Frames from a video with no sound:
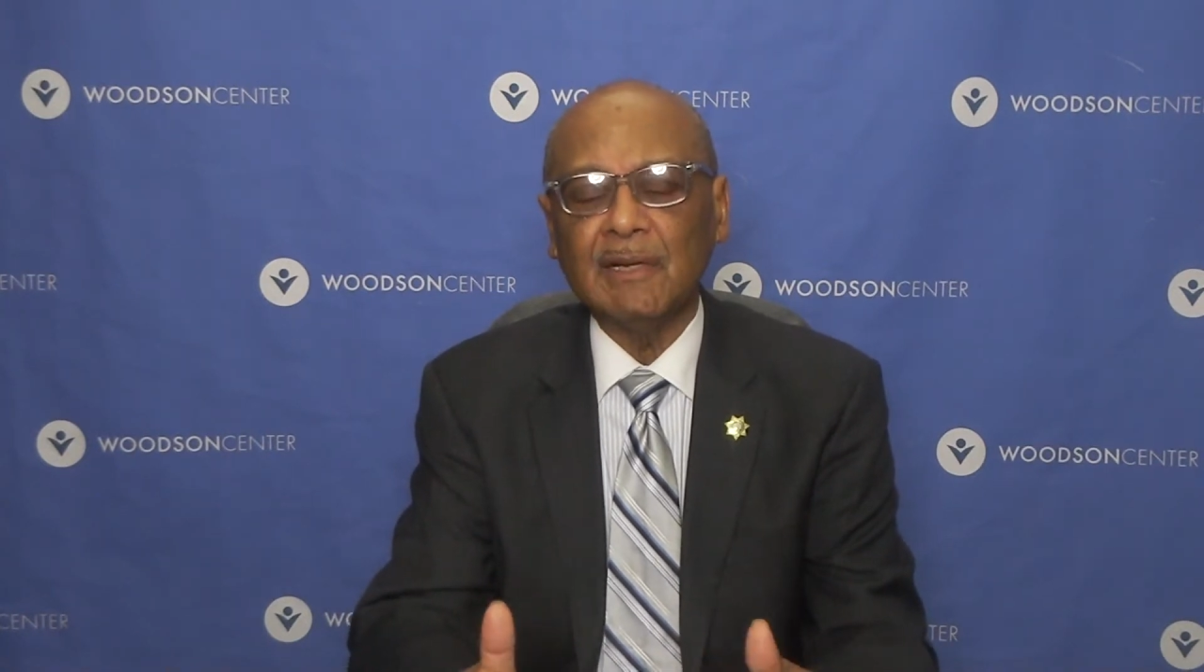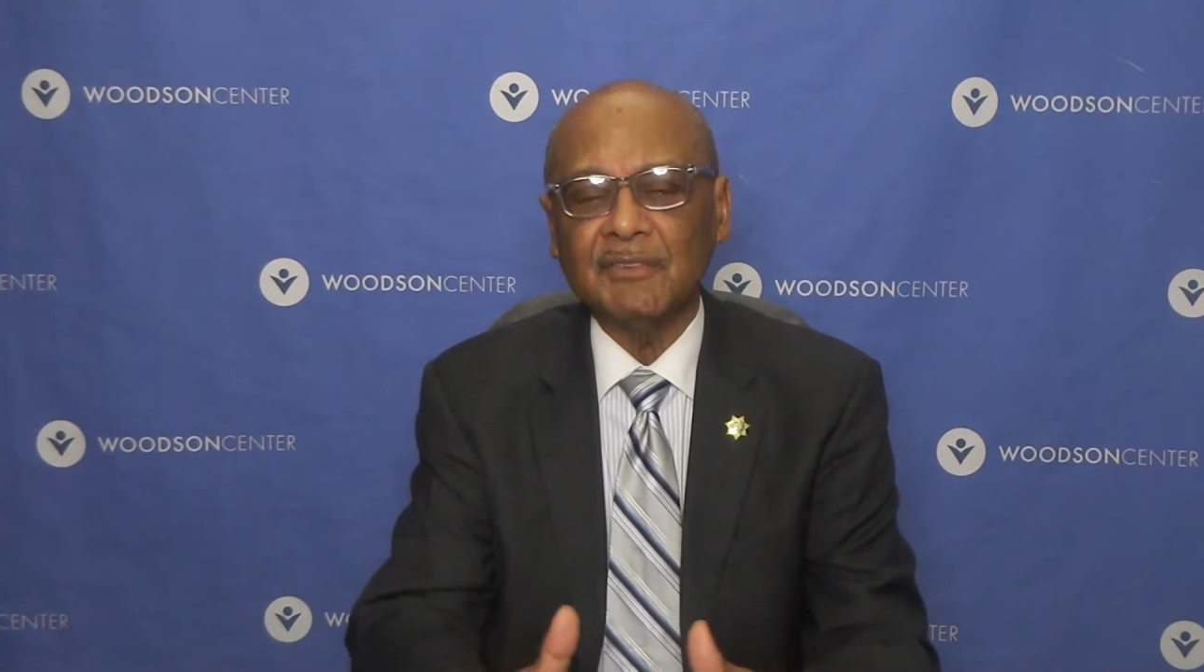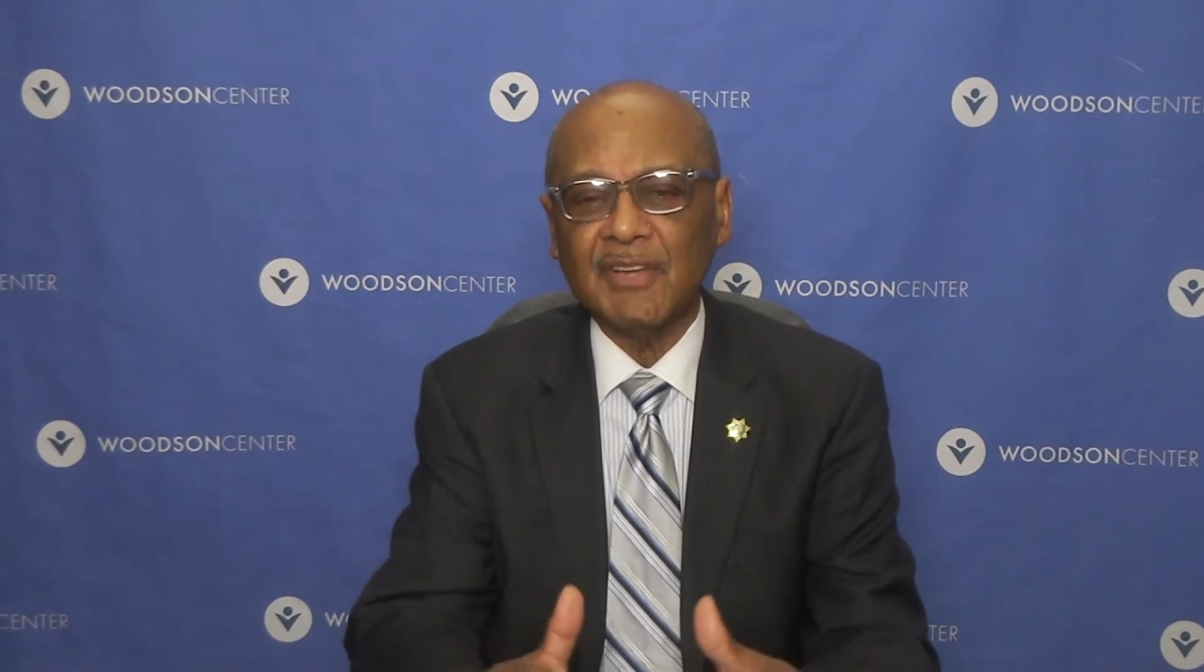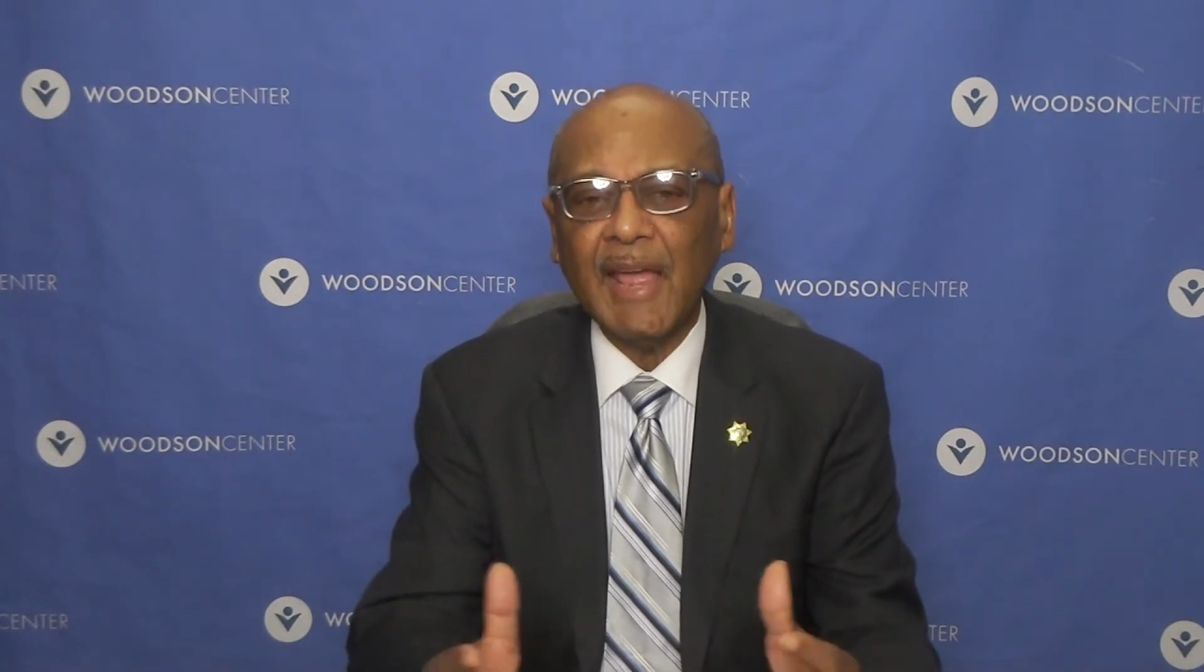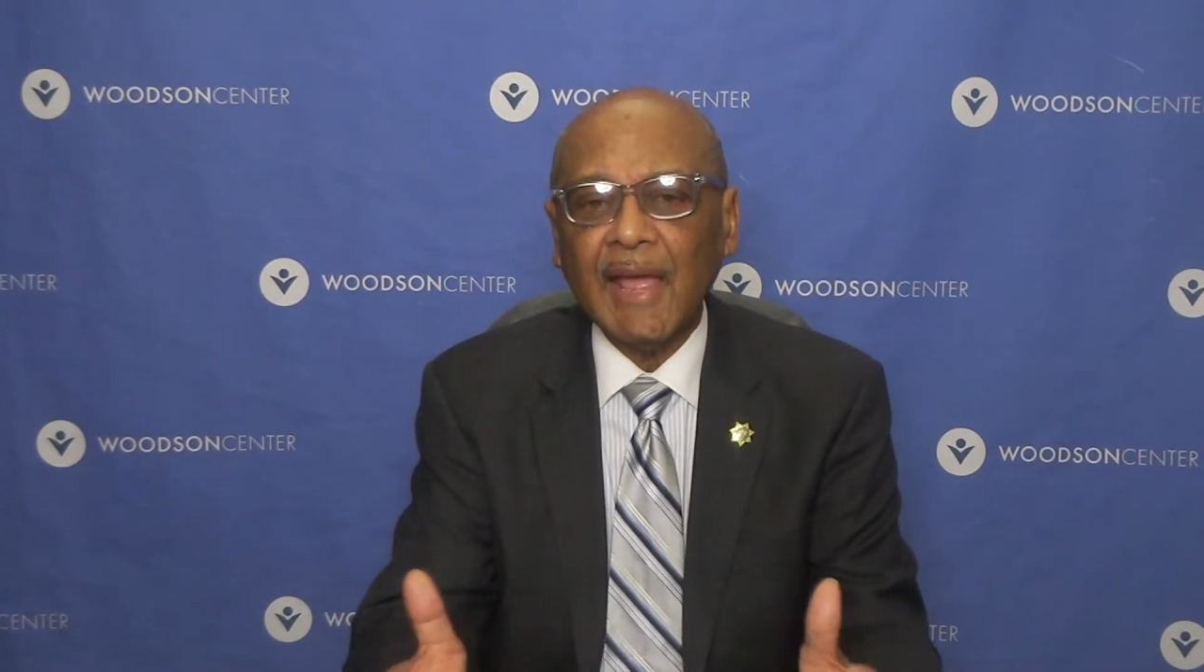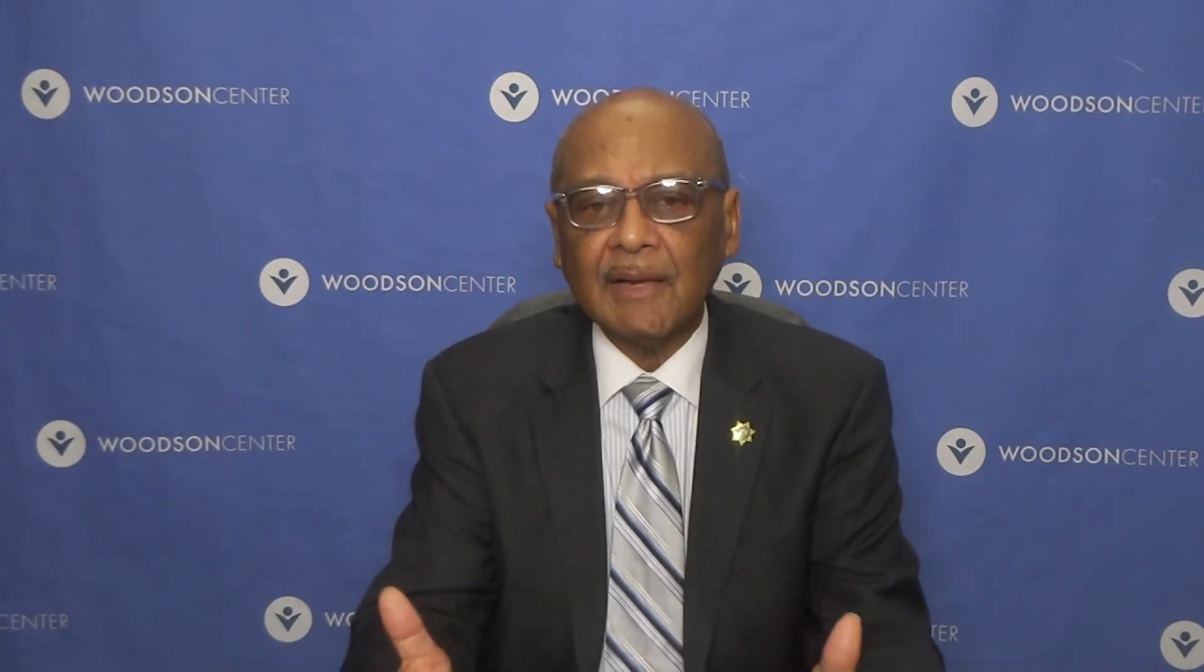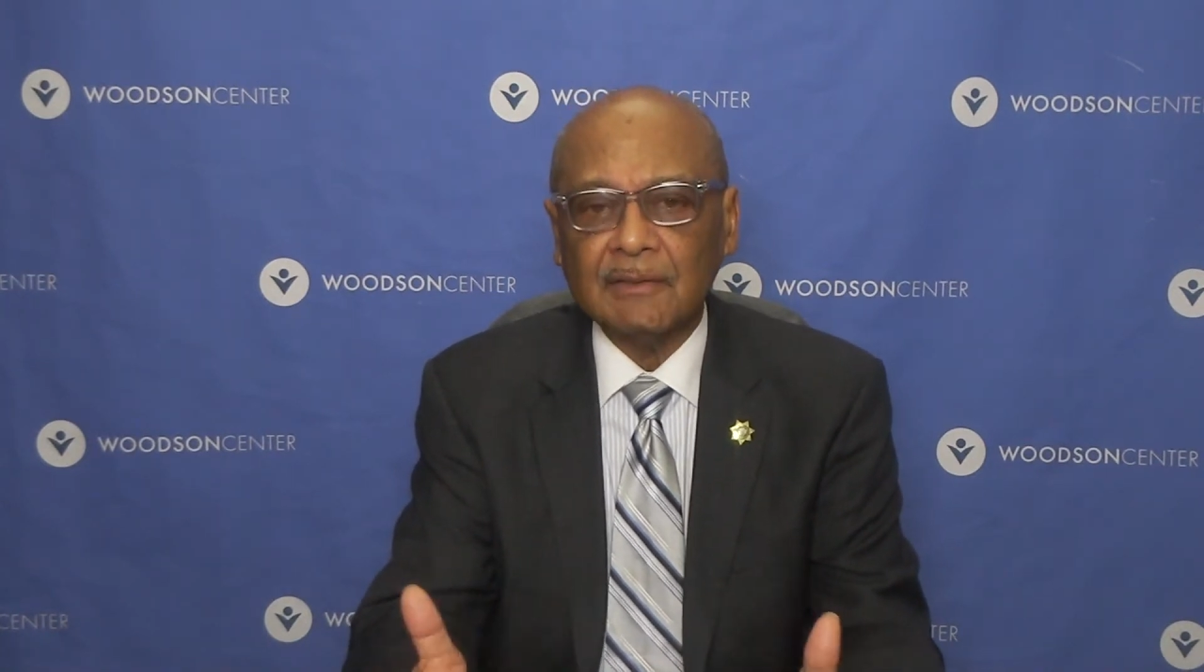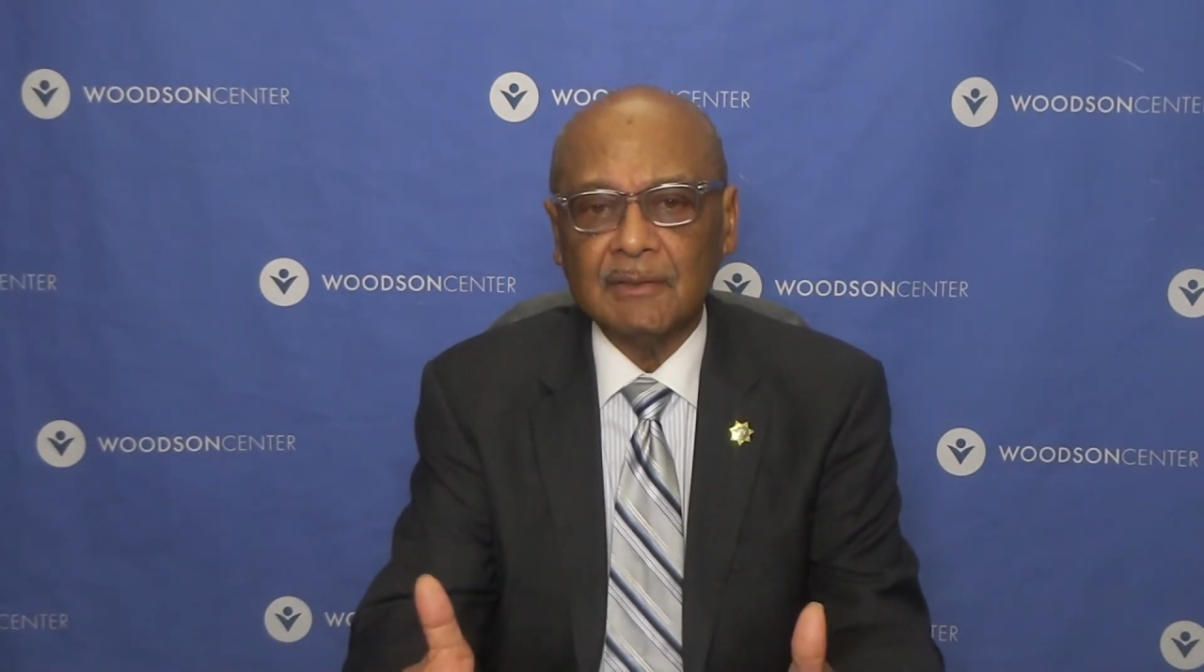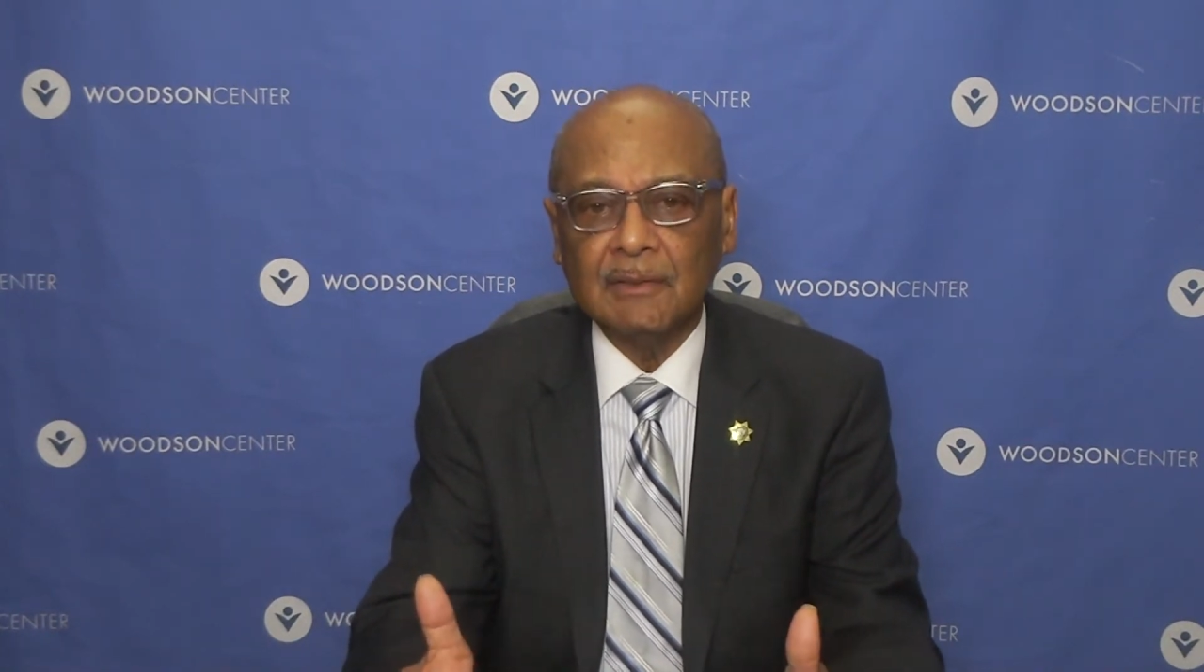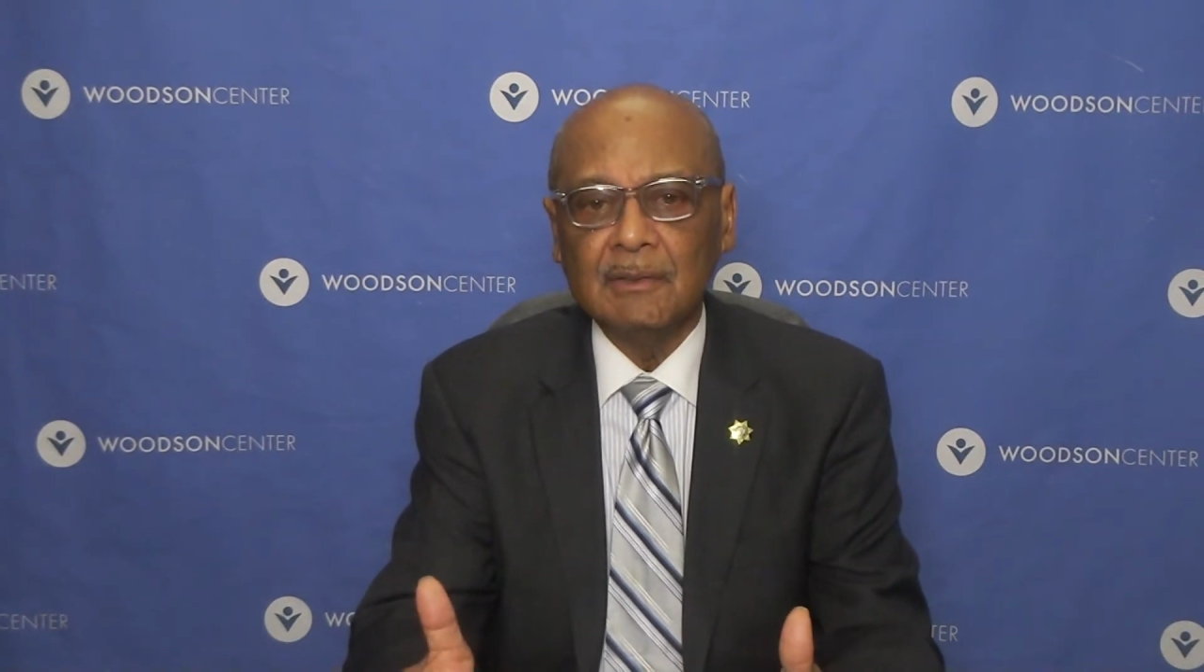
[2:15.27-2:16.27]

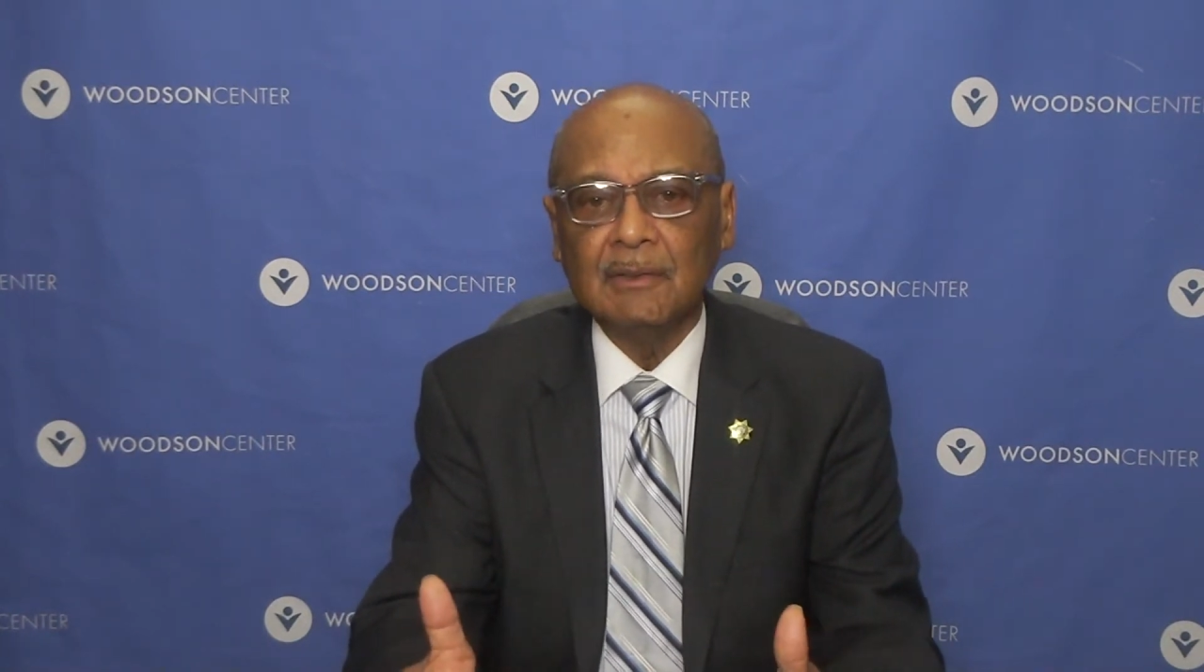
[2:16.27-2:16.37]
attacked,